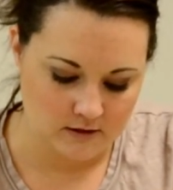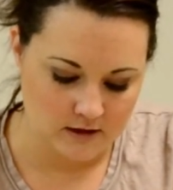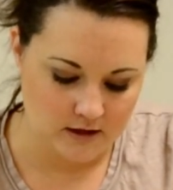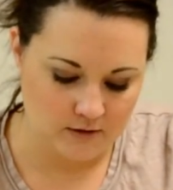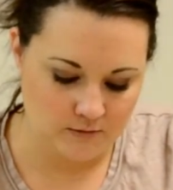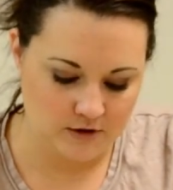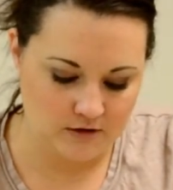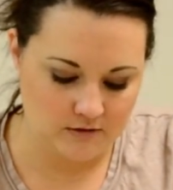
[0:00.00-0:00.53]

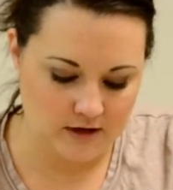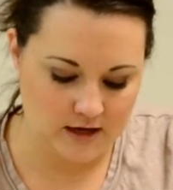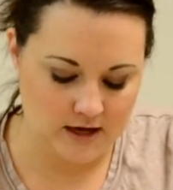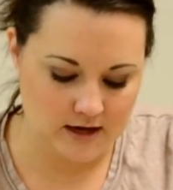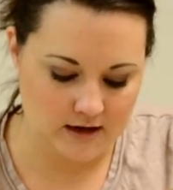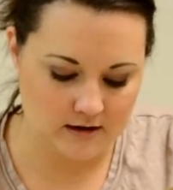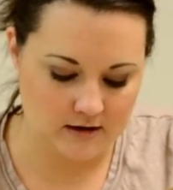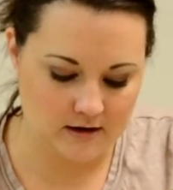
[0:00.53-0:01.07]
And when you
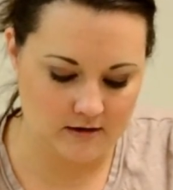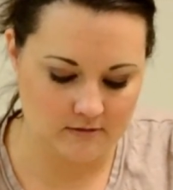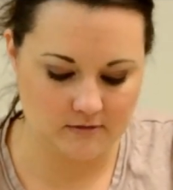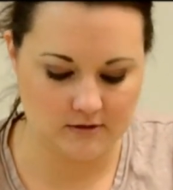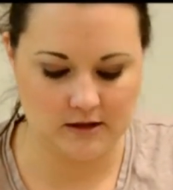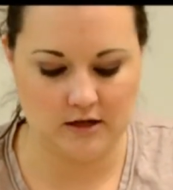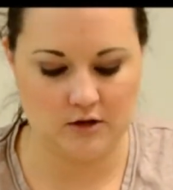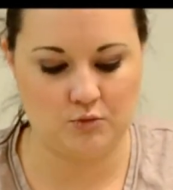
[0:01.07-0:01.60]
can't cut
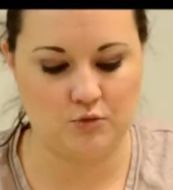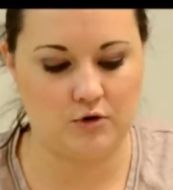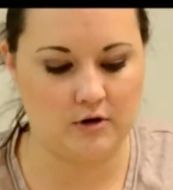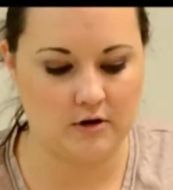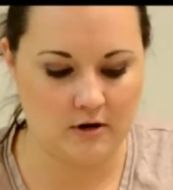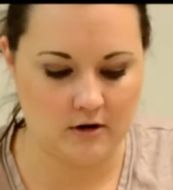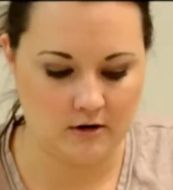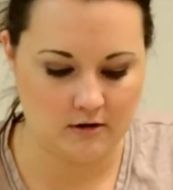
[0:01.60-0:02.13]
really
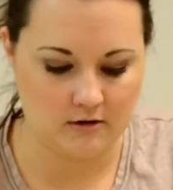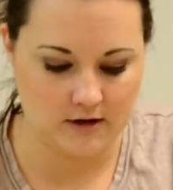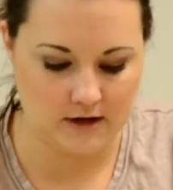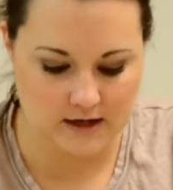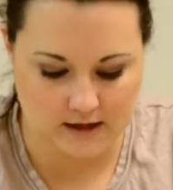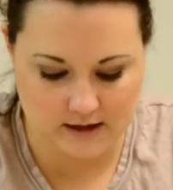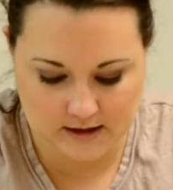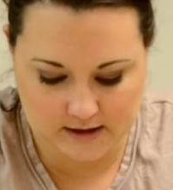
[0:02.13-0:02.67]
anymore, go
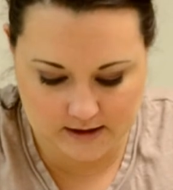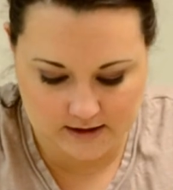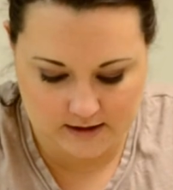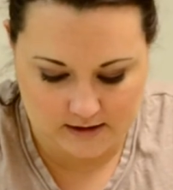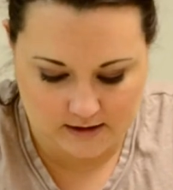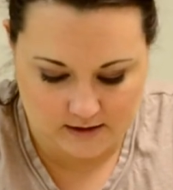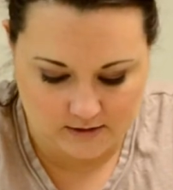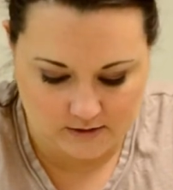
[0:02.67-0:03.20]
ahead and cut
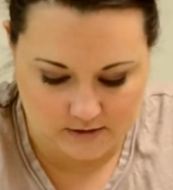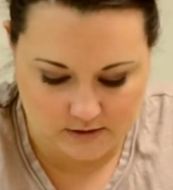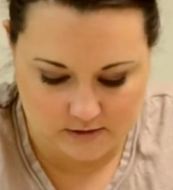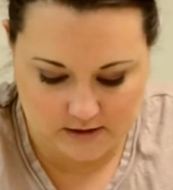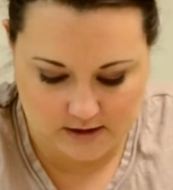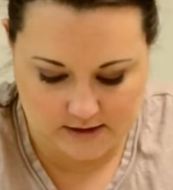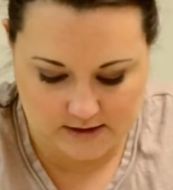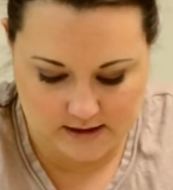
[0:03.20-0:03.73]

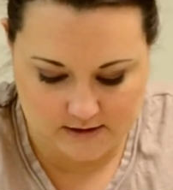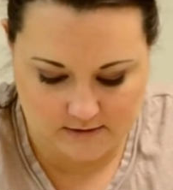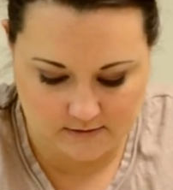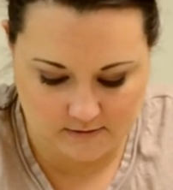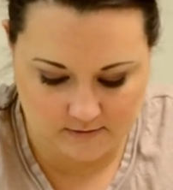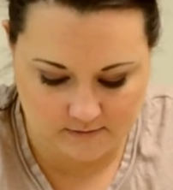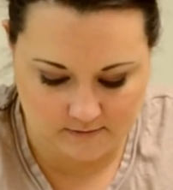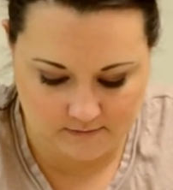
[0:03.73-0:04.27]
straight down
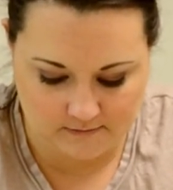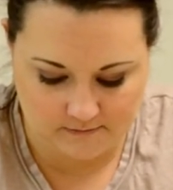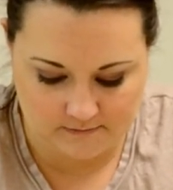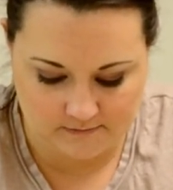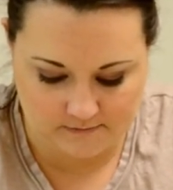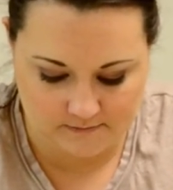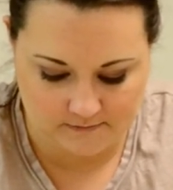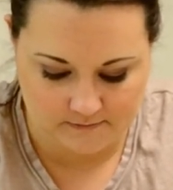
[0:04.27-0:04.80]

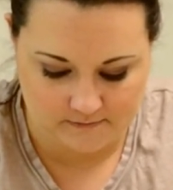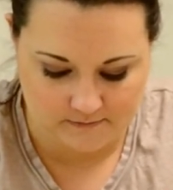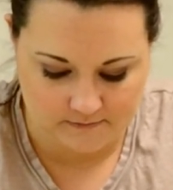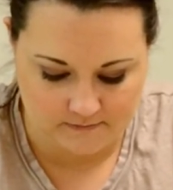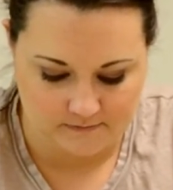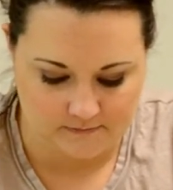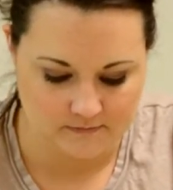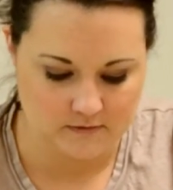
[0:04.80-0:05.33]

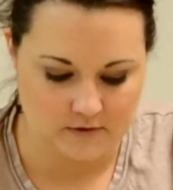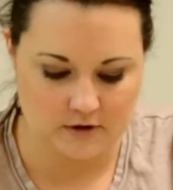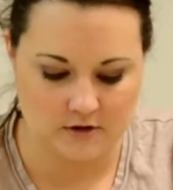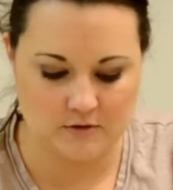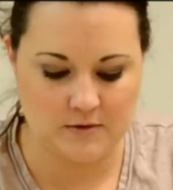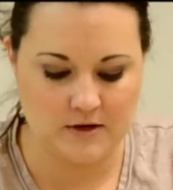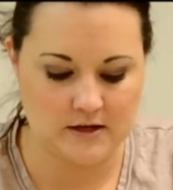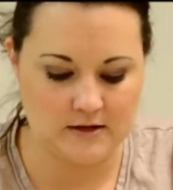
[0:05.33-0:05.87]
on your
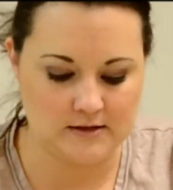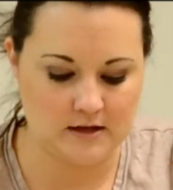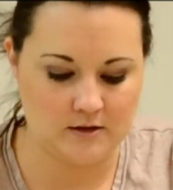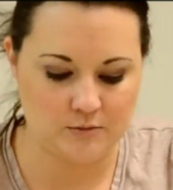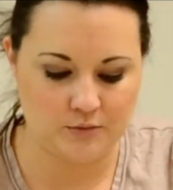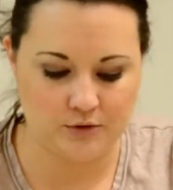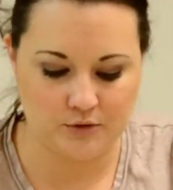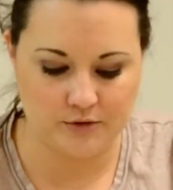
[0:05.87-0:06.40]
piece and
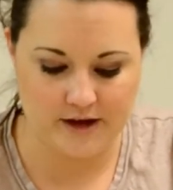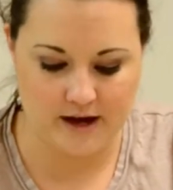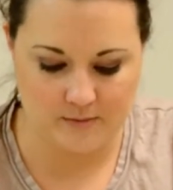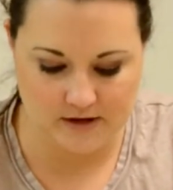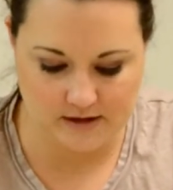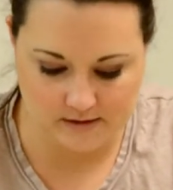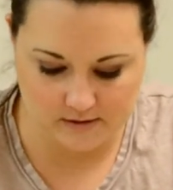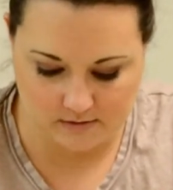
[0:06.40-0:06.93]
pull that
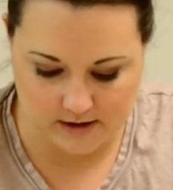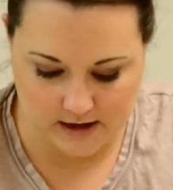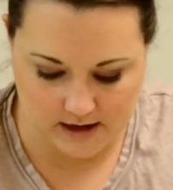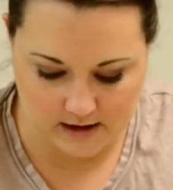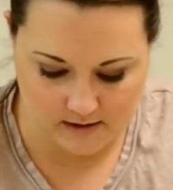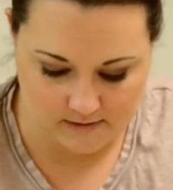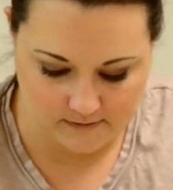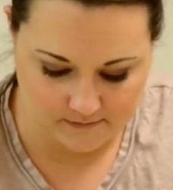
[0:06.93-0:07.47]
piece away.
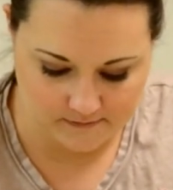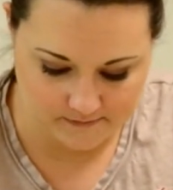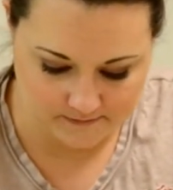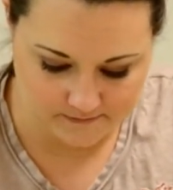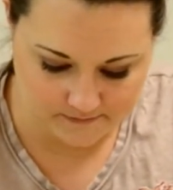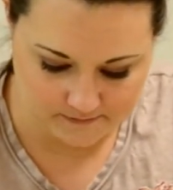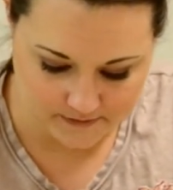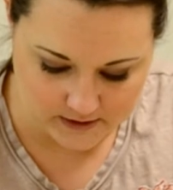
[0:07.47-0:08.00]

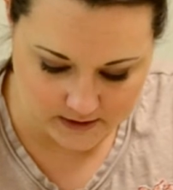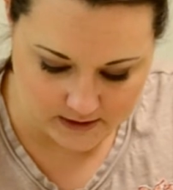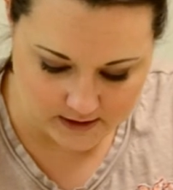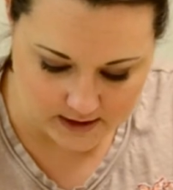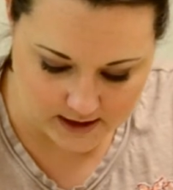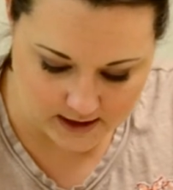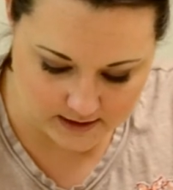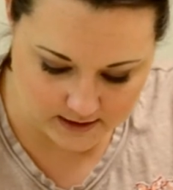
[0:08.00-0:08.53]

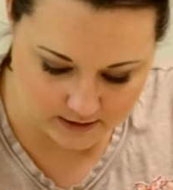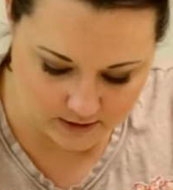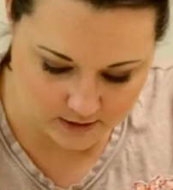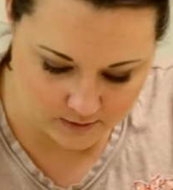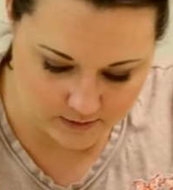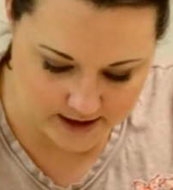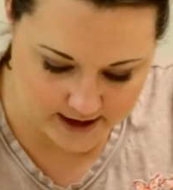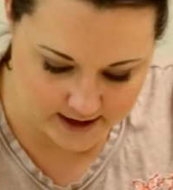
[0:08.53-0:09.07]
And then go
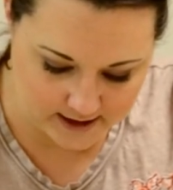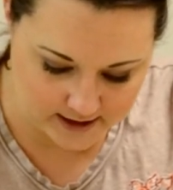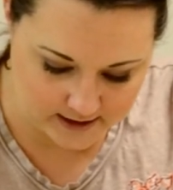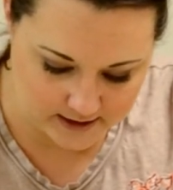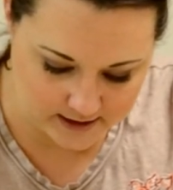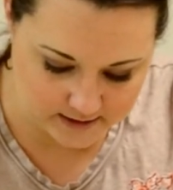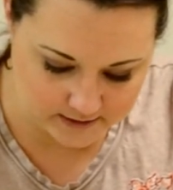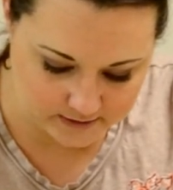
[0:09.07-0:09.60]
back and
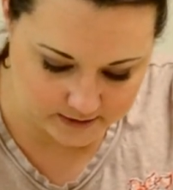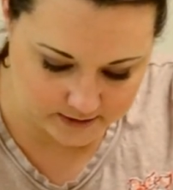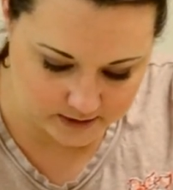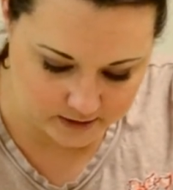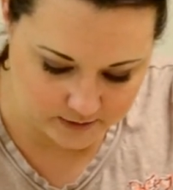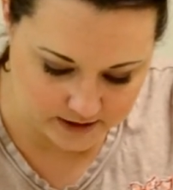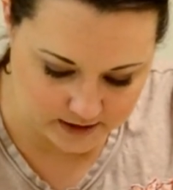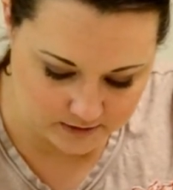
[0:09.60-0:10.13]
cut a little
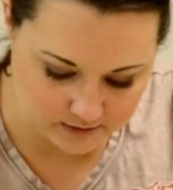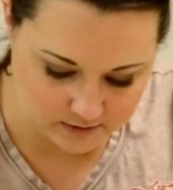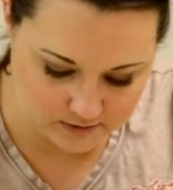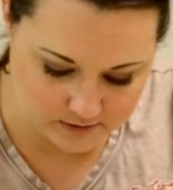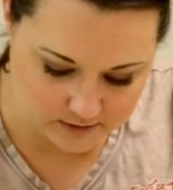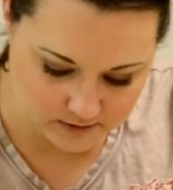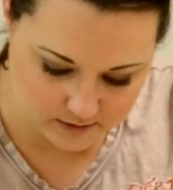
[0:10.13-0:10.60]
bit closer